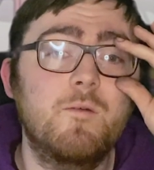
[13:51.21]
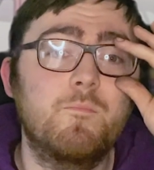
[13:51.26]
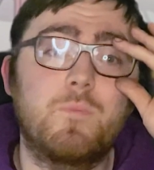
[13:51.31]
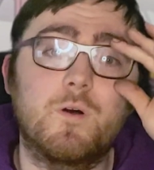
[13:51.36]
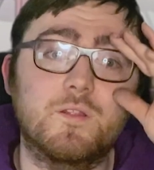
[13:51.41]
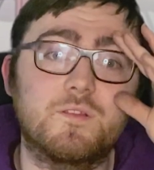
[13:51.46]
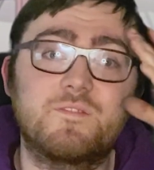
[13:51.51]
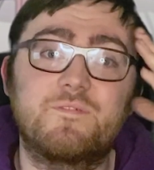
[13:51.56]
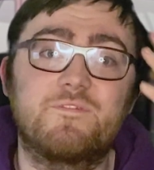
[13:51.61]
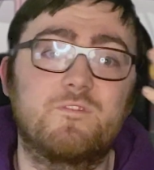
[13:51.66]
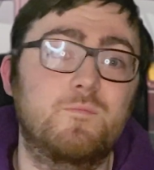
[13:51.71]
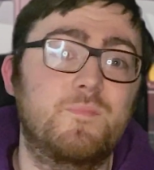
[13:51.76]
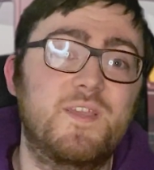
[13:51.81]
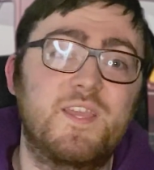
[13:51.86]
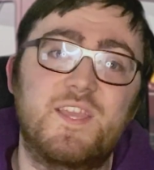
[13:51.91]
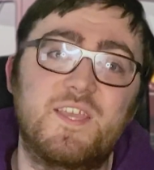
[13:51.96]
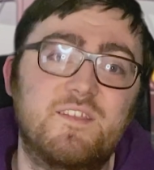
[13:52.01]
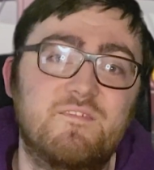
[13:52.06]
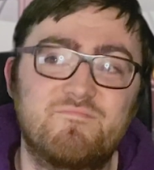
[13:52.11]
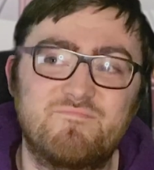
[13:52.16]
But for
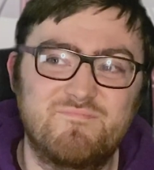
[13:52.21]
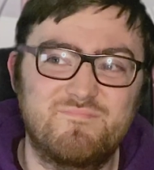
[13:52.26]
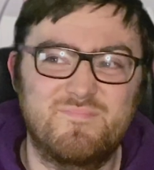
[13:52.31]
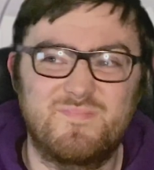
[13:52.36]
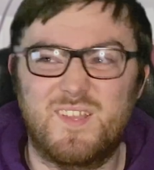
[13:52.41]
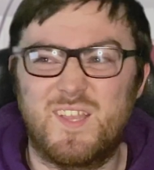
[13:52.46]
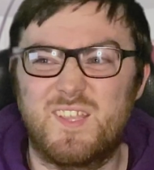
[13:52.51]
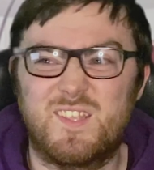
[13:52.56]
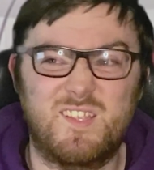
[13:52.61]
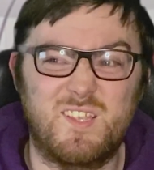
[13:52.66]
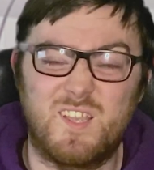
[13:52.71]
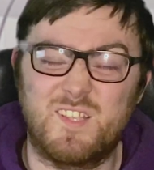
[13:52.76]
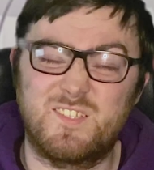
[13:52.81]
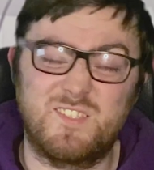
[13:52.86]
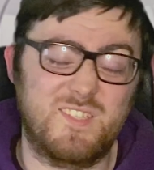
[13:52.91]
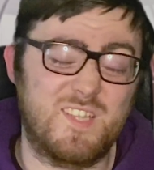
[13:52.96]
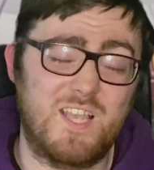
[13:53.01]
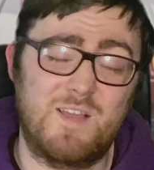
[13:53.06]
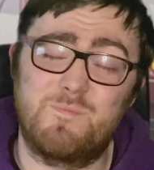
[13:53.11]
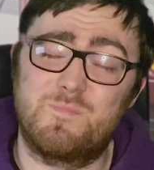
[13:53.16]
me, I
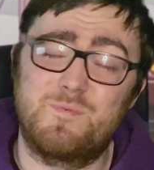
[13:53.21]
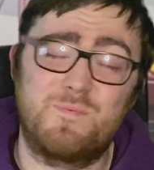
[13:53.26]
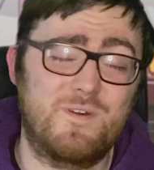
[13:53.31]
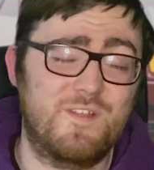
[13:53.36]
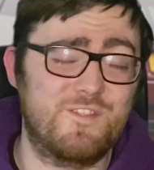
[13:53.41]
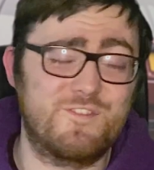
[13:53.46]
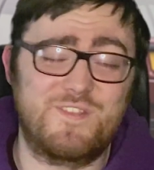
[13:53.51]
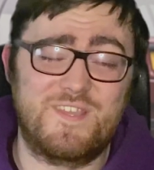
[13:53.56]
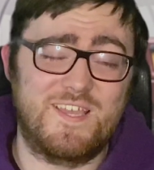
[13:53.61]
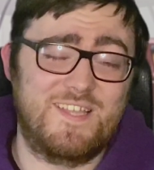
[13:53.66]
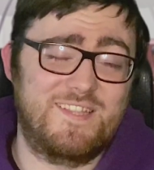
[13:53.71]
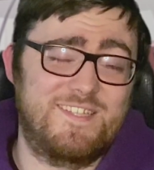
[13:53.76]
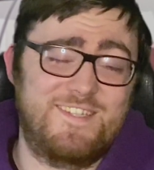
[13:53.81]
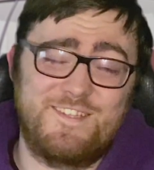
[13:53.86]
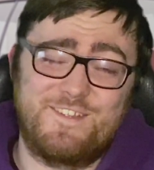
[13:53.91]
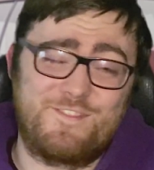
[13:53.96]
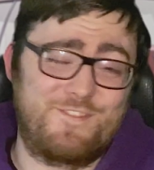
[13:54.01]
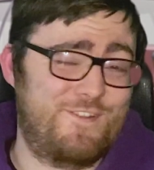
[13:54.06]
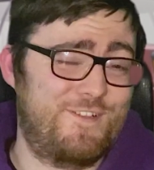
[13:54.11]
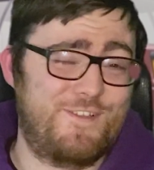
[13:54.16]
just can't be bothered getting
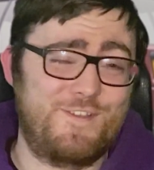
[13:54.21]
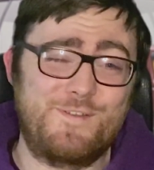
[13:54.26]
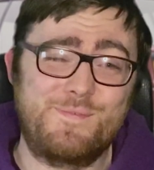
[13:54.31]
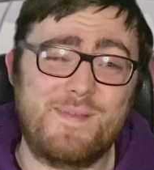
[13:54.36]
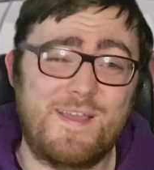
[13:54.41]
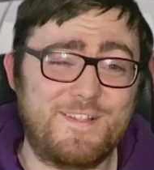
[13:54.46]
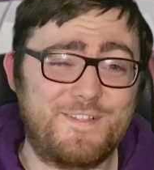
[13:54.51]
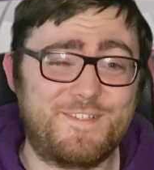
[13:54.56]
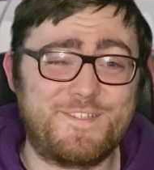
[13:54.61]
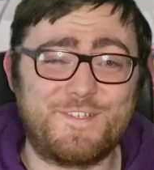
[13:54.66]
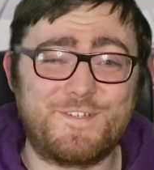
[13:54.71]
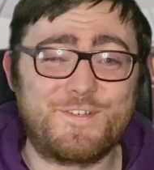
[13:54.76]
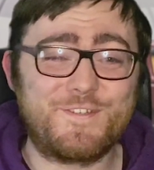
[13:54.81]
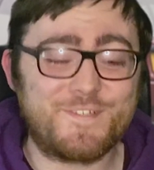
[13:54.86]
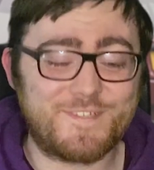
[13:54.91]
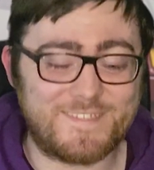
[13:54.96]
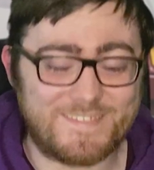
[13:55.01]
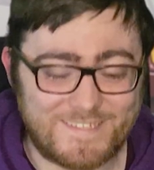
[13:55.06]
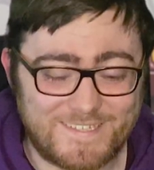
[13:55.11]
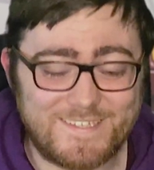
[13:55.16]
another loom. I'd sooner
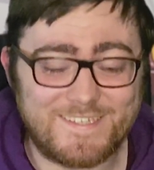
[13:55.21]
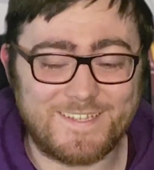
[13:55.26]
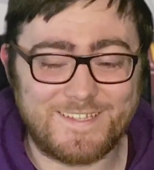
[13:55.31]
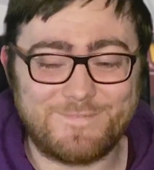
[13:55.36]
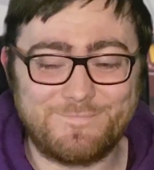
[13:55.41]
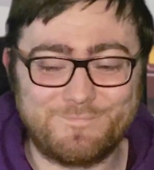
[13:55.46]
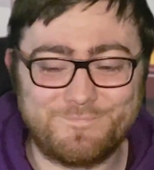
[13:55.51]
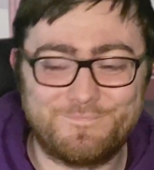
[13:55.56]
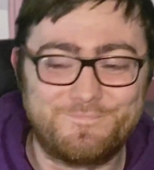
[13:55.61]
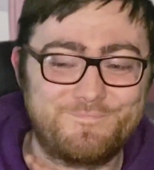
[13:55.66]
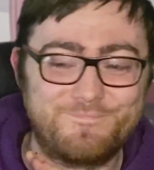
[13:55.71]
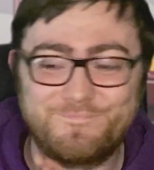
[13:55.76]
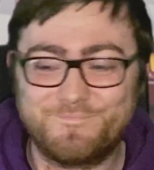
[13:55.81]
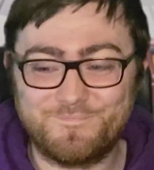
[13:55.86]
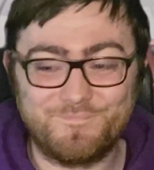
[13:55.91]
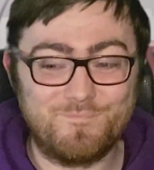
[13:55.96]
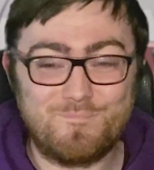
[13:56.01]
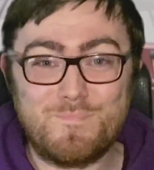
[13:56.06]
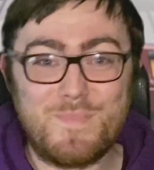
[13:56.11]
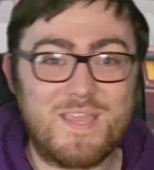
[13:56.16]
sit and
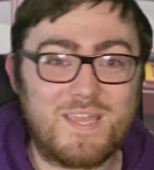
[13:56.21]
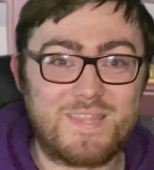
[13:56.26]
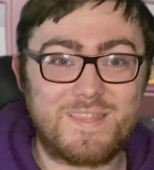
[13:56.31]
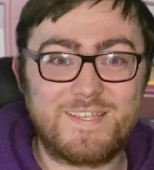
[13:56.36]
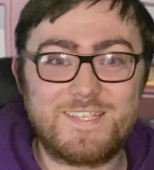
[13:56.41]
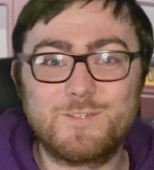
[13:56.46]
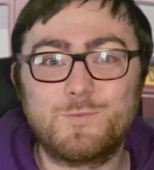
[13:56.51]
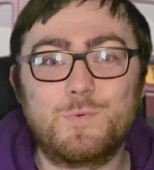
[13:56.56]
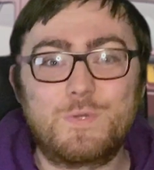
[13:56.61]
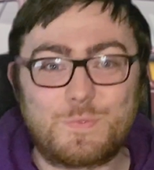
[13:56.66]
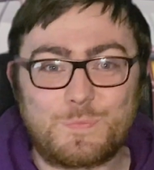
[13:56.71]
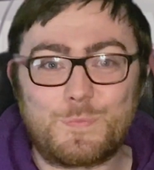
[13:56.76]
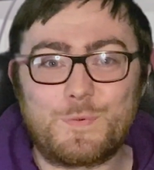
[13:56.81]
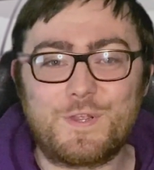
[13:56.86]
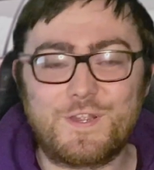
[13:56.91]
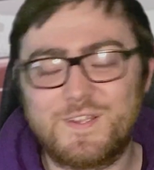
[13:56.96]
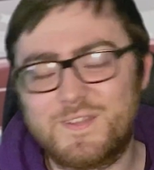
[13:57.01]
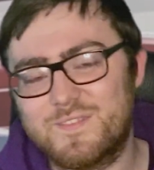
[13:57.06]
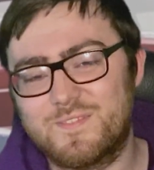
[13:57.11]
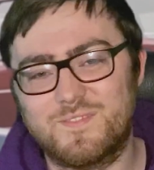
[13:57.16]
make this one
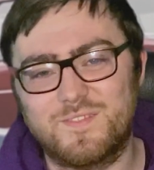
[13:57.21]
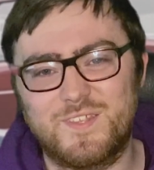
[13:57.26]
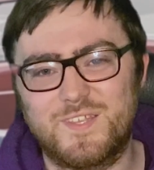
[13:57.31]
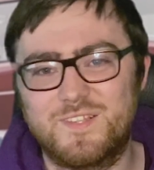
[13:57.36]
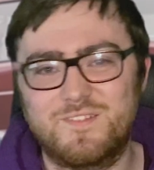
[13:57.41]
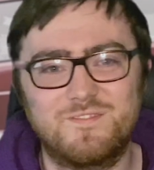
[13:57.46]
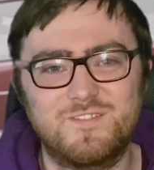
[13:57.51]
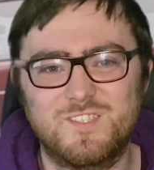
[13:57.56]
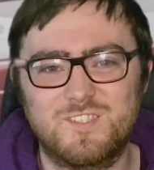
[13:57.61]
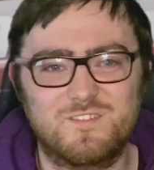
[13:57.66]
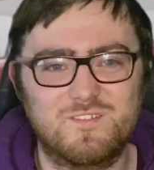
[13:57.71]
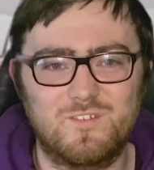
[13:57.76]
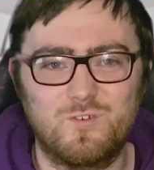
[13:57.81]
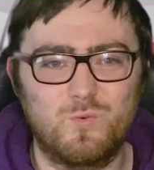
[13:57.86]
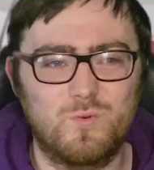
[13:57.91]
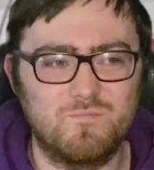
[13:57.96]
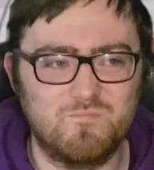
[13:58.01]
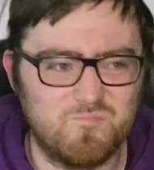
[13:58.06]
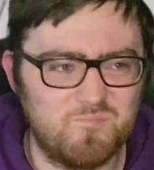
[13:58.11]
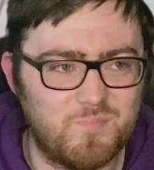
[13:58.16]
work than just
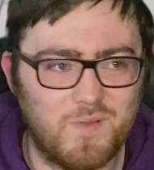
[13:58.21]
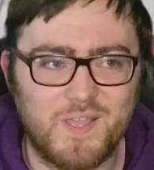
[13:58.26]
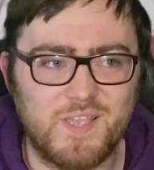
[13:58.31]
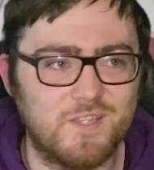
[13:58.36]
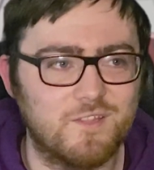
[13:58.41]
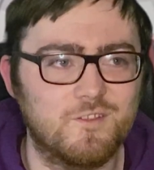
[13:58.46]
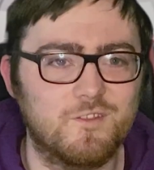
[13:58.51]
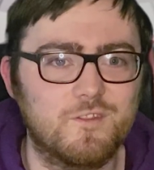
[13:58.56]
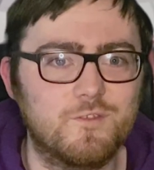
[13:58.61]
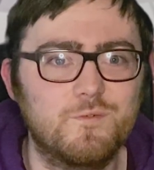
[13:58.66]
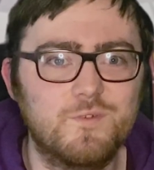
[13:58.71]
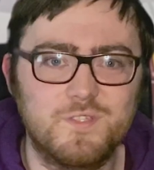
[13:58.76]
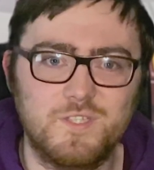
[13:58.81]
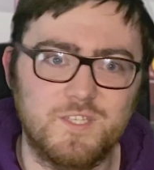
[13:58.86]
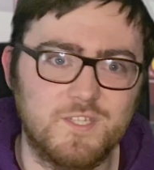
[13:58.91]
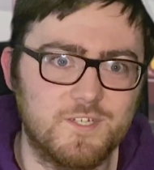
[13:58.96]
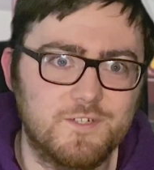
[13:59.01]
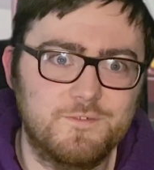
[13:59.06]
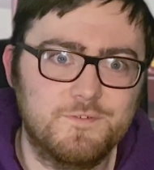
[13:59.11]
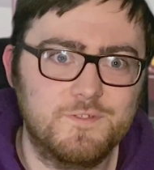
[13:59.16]
go and buy another one,
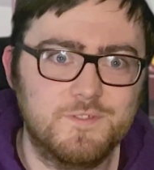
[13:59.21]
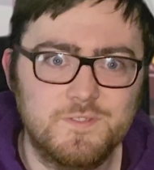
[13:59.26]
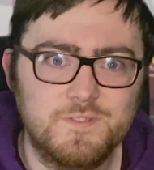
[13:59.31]
you know.